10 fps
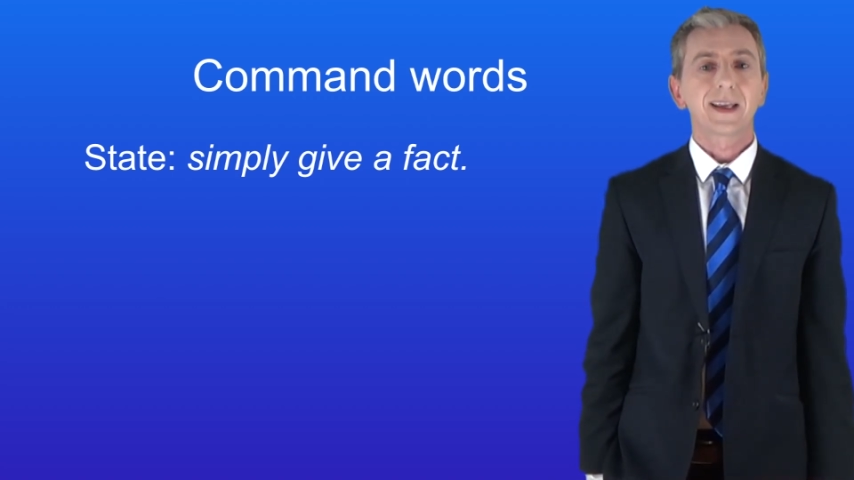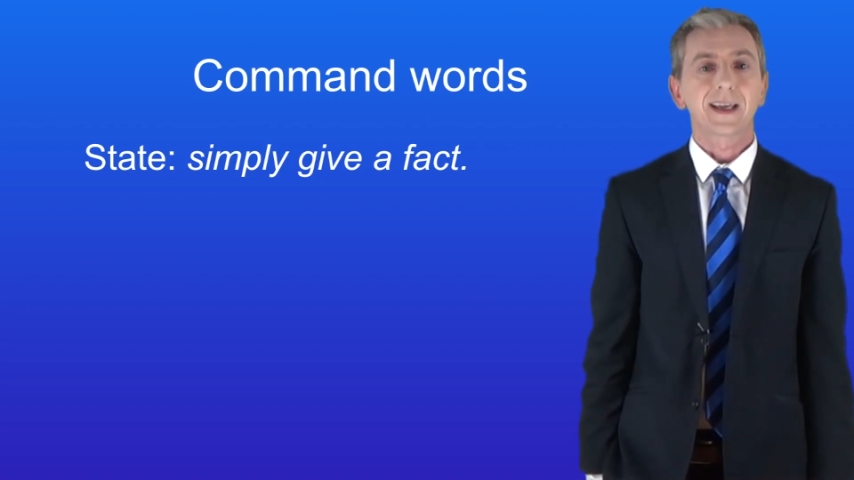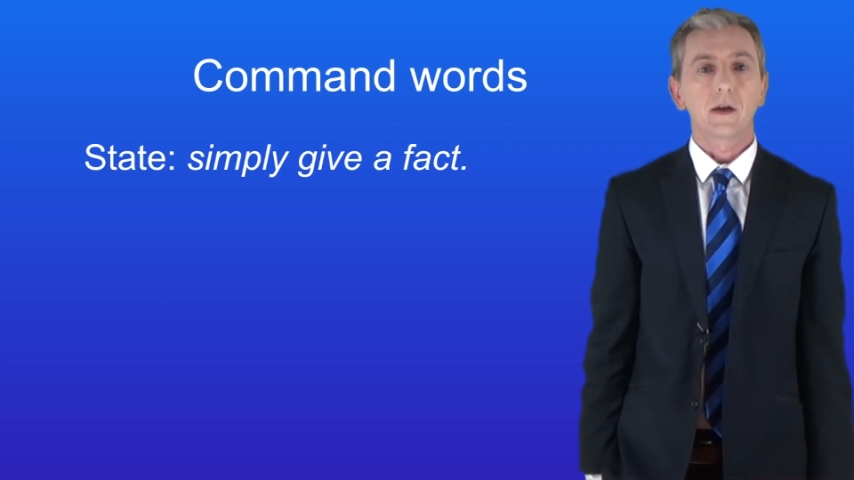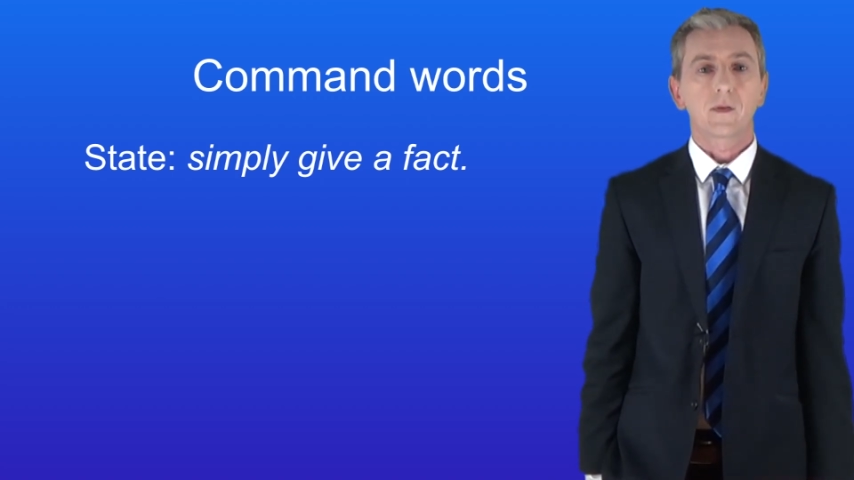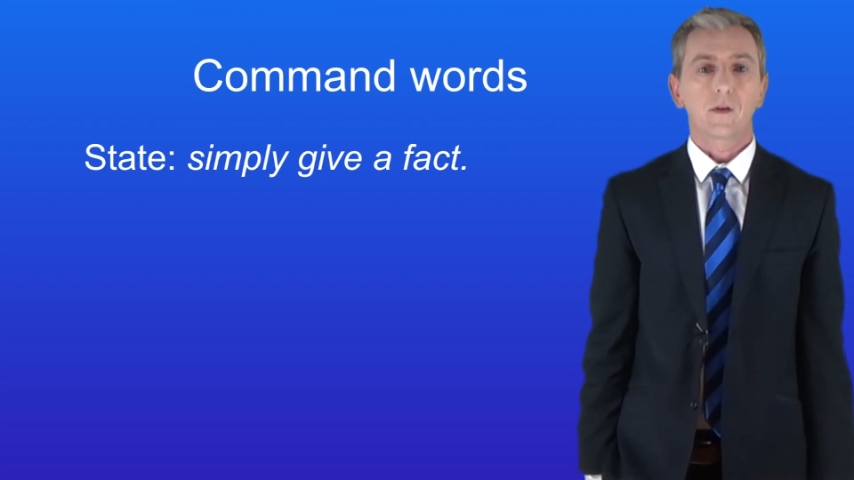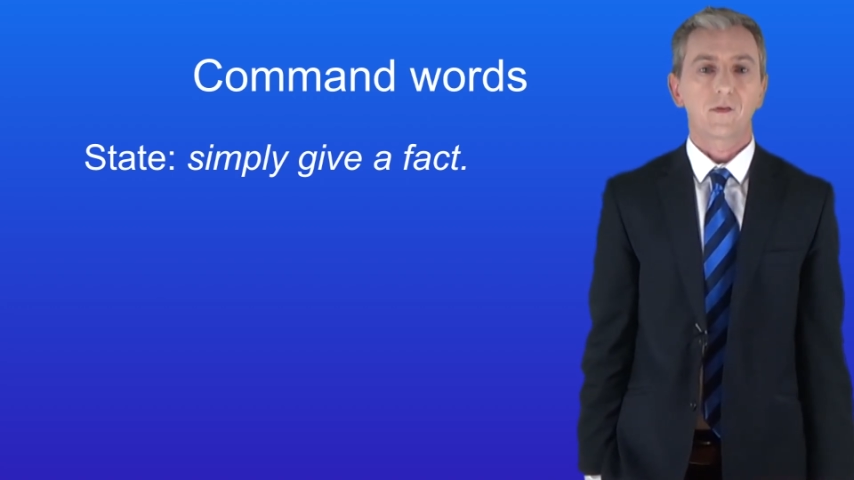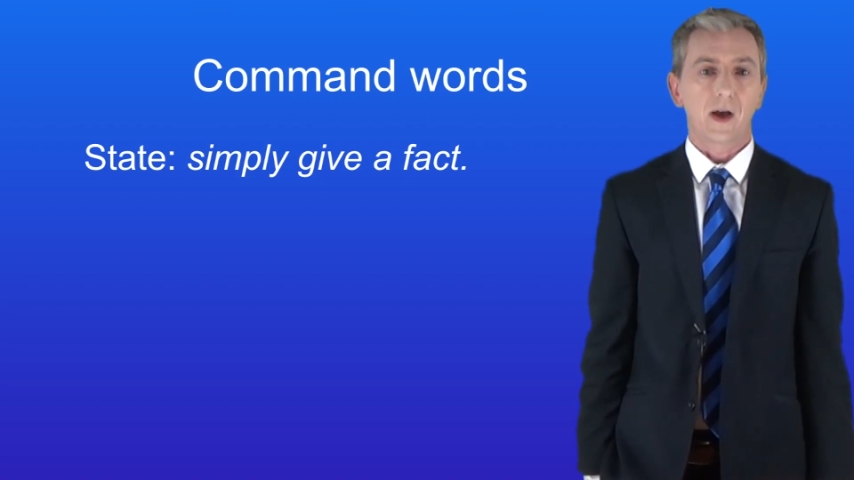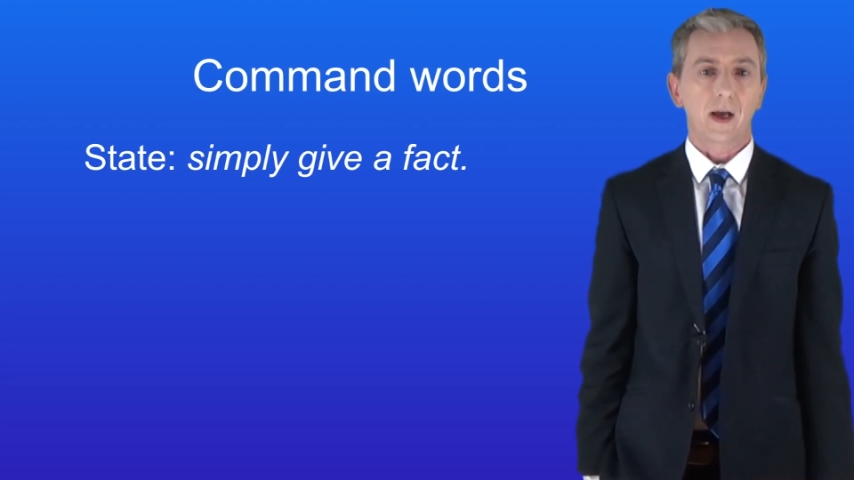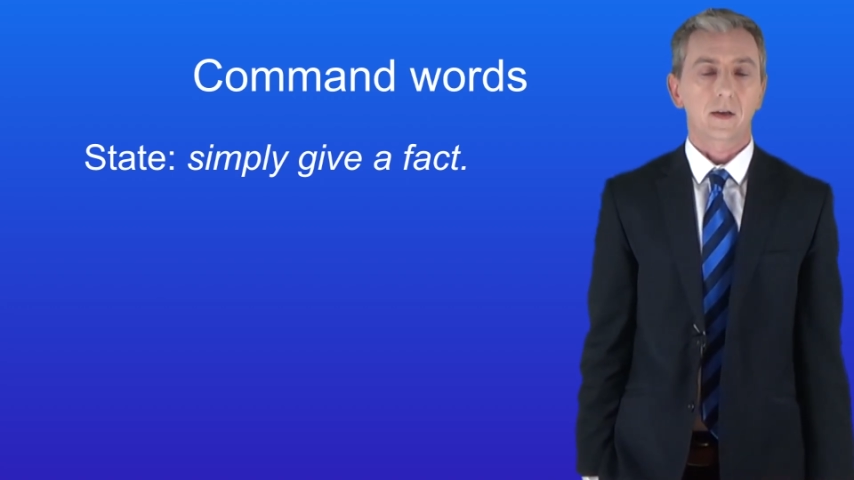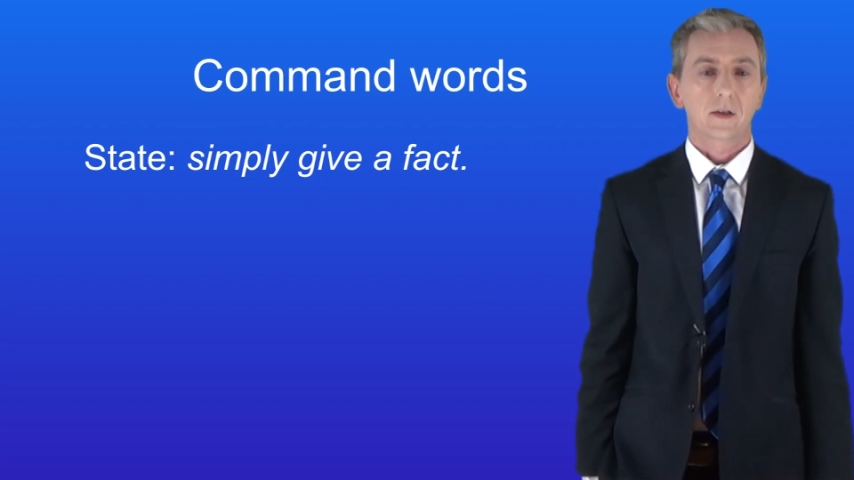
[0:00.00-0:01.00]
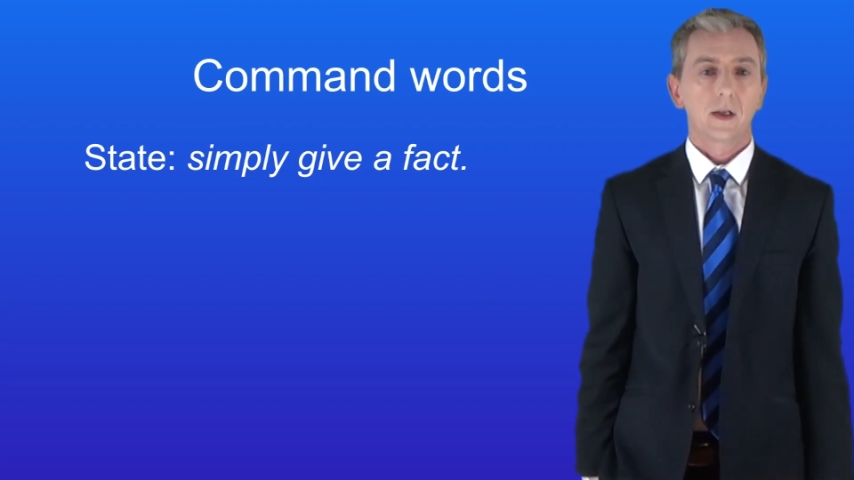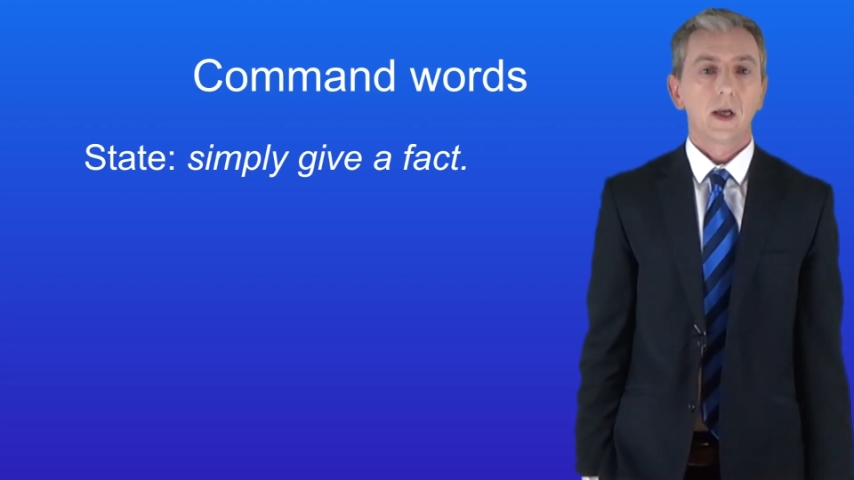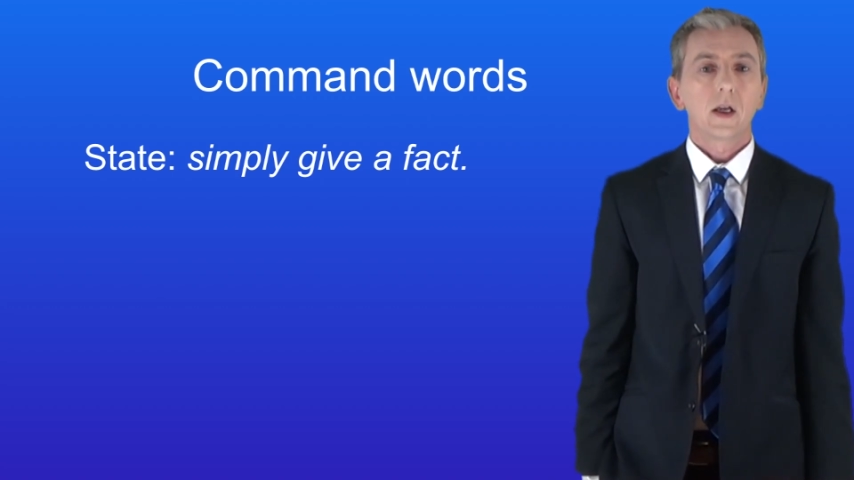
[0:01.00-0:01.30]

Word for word: give a fact.